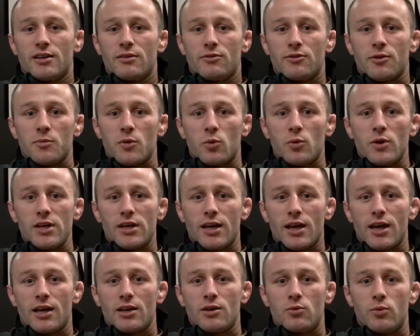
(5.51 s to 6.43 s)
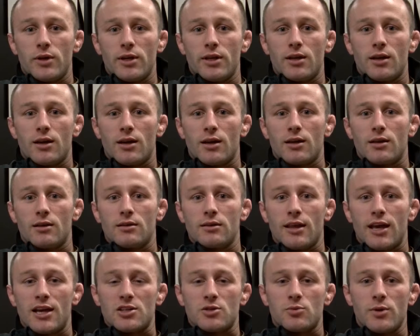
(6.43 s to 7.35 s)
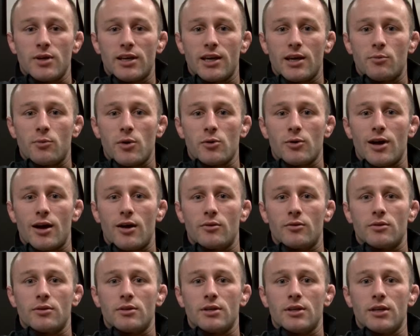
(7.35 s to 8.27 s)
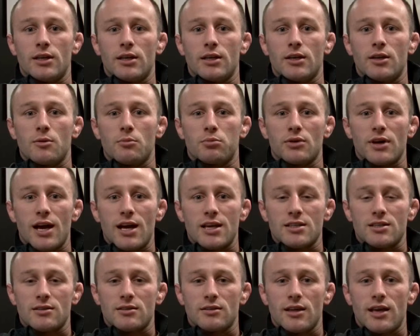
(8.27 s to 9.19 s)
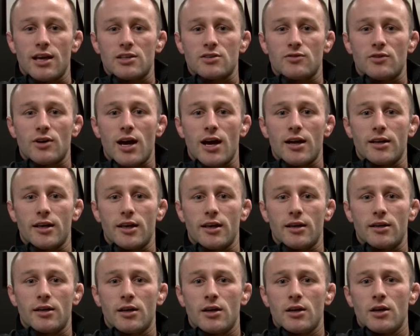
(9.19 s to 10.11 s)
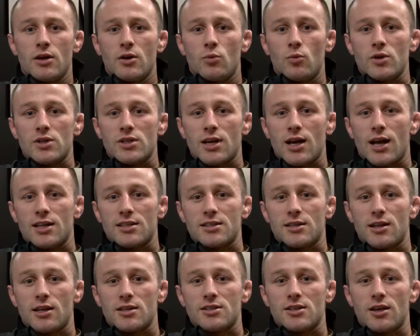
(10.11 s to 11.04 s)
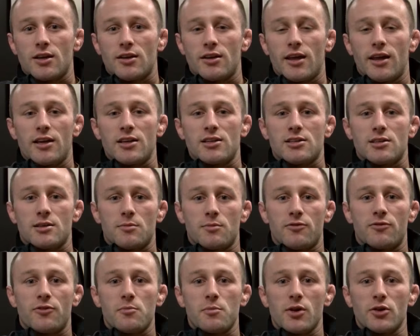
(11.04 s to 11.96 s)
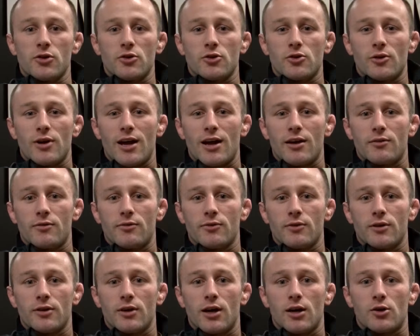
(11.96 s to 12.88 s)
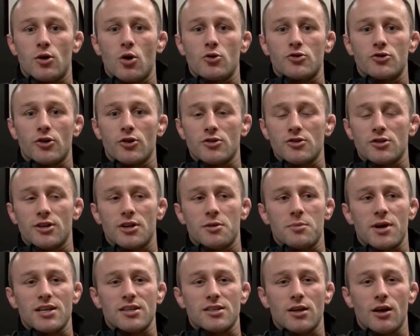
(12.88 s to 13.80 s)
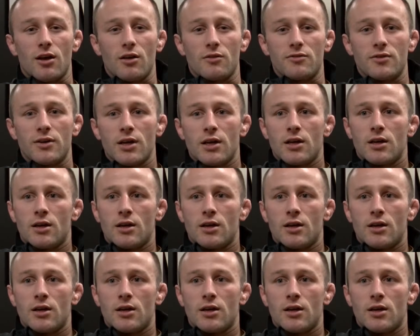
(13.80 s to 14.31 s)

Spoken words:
from the weekend. Last weekend we were out in Nebraska last Friday, Wisconsin on Sunday. Some familiar ground for Coach Ursuline and myself.